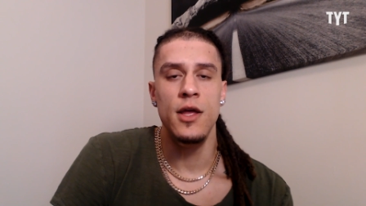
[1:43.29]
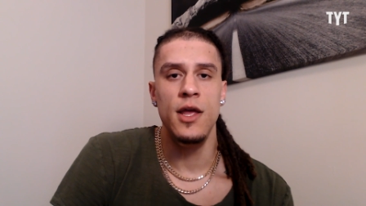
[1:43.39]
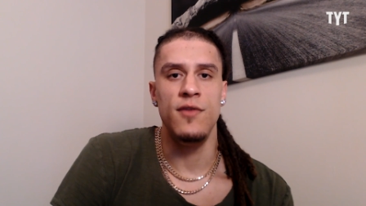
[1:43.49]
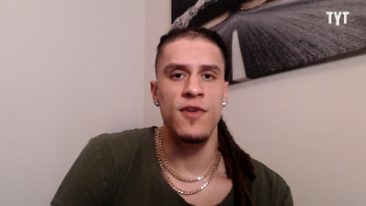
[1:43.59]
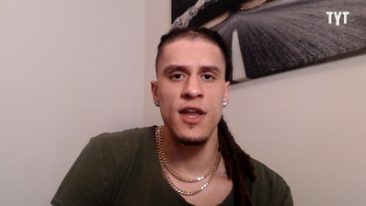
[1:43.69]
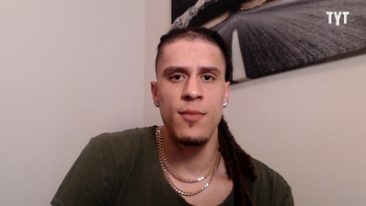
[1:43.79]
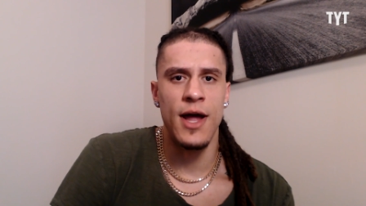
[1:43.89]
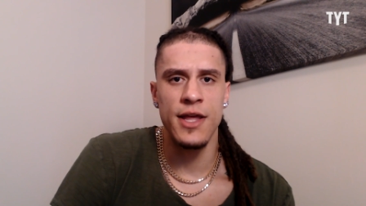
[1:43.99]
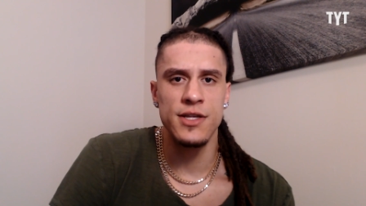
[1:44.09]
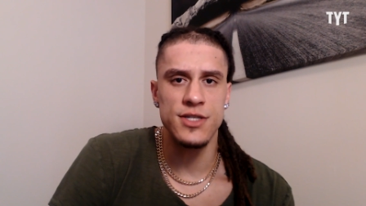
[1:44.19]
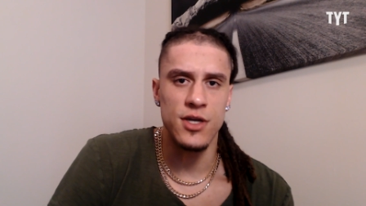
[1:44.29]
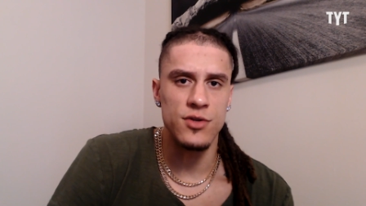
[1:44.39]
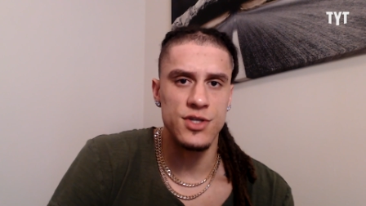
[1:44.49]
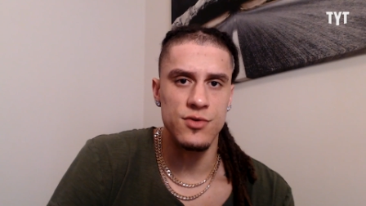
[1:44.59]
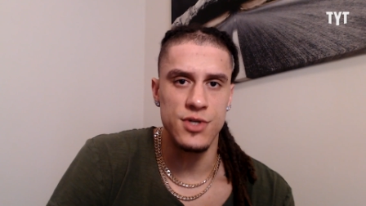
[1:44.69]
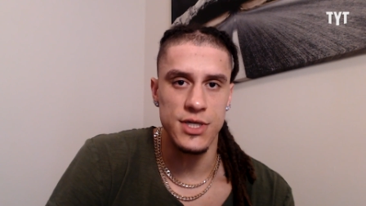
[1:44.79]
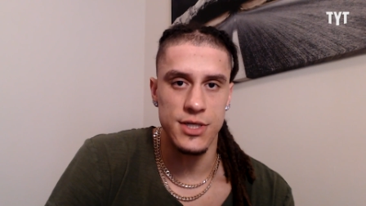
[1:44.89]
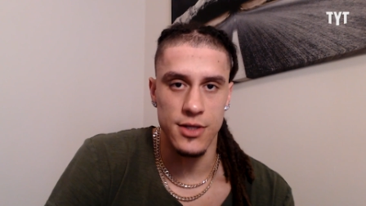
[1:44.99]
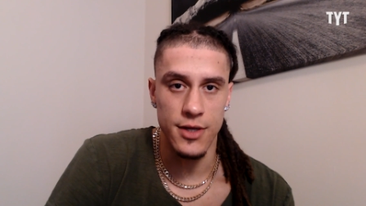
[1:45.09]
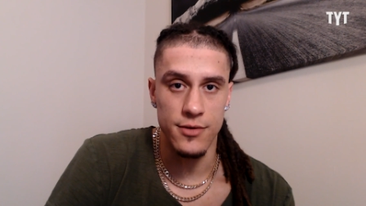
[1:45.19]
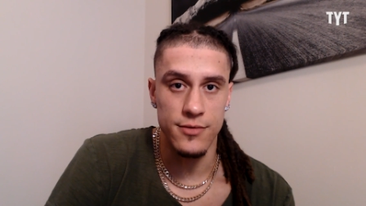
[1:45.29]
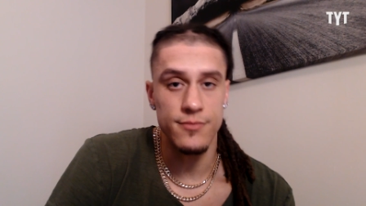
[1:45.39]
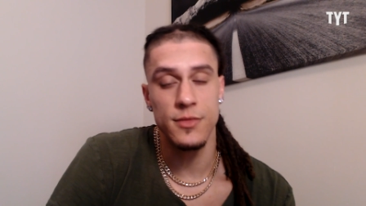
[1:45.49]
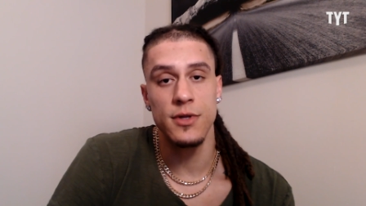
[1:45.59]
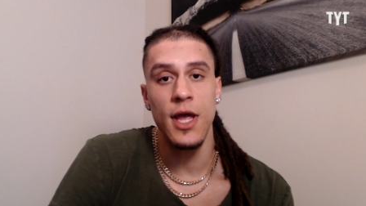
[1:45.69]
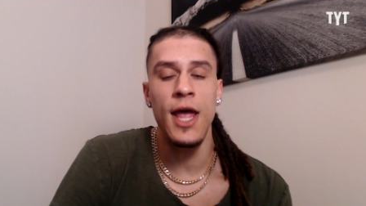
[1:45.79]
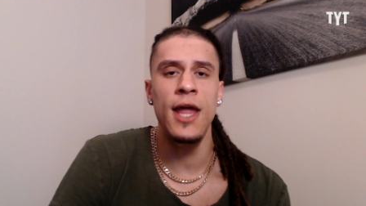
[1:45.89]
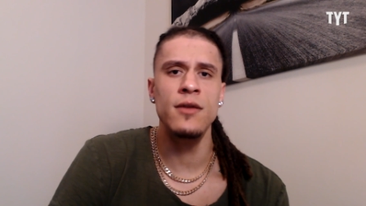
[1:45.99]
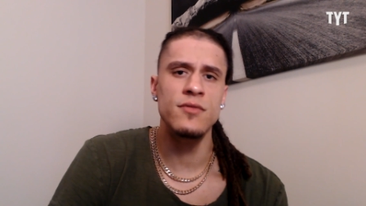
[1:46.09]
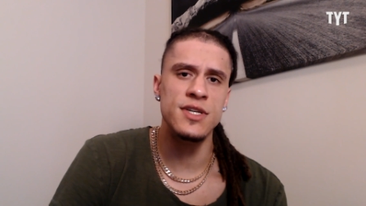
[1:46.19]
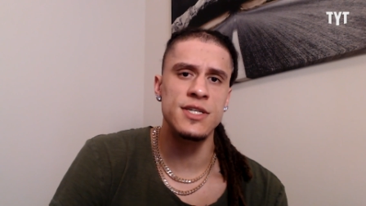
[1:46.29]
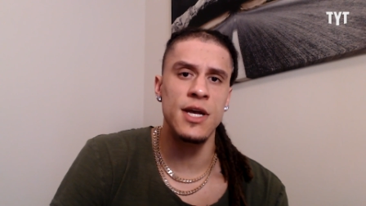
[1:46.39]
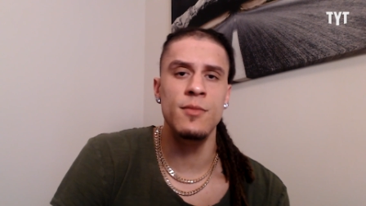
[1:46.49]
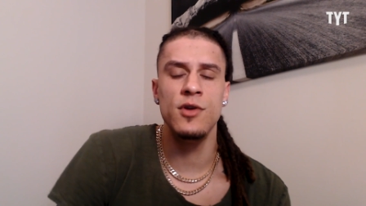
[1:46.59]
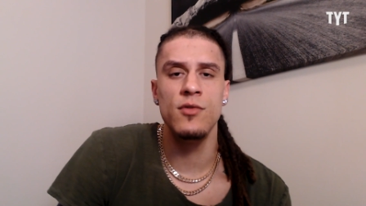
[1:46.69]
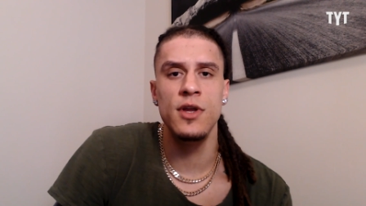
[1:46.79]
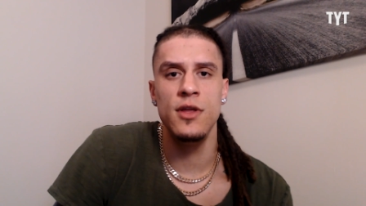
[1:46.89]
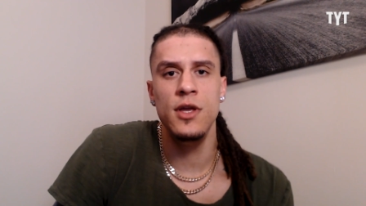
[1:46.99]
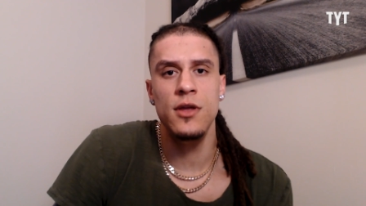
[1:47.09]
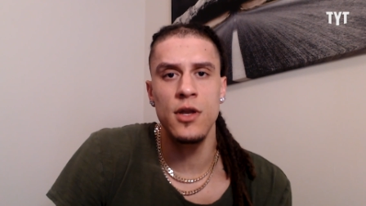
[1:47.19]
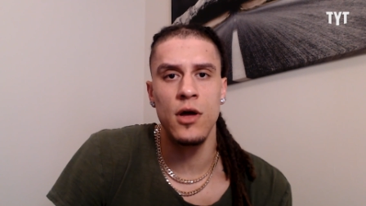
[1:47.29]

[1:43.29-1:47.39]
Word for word: If anybody insults you just a little, and to some degree, you